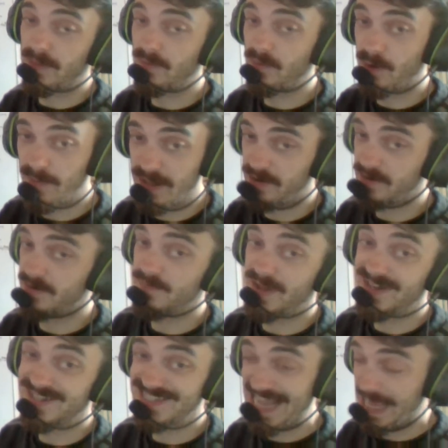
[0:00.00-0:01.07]
They've got a better
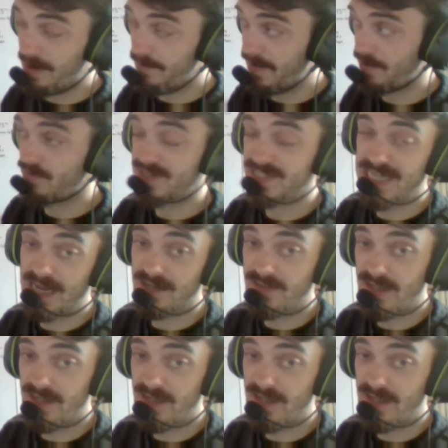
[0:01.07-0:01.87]
defence and a better attack.